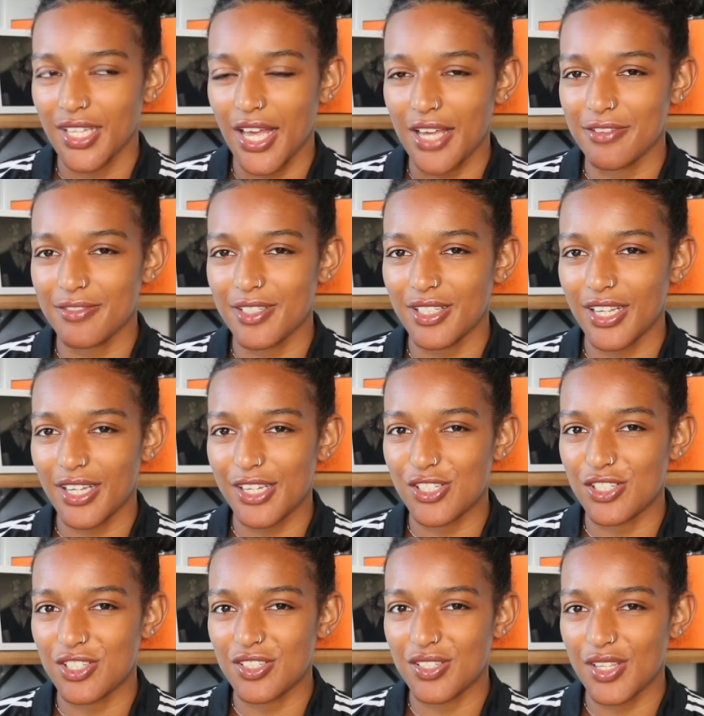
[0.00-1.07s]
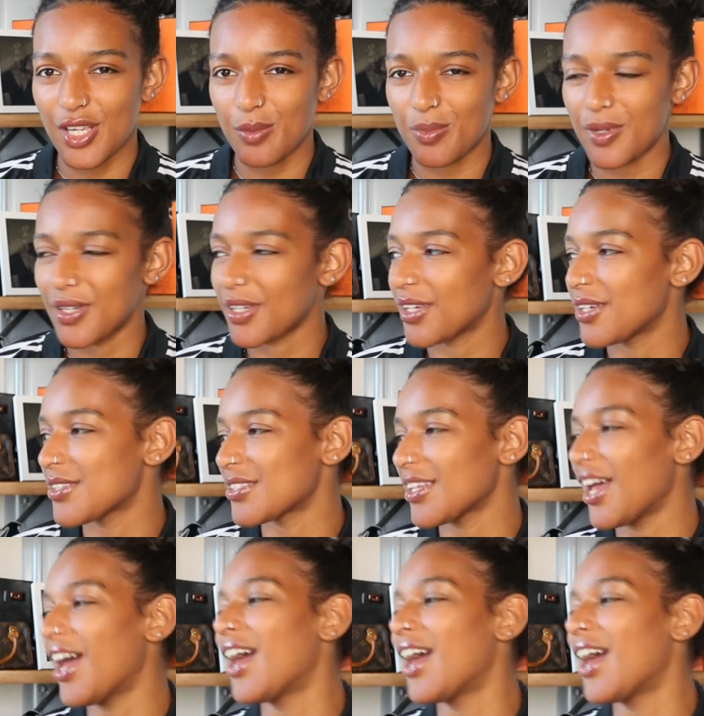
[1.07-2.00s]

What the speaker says: I feel like I should just keep it, because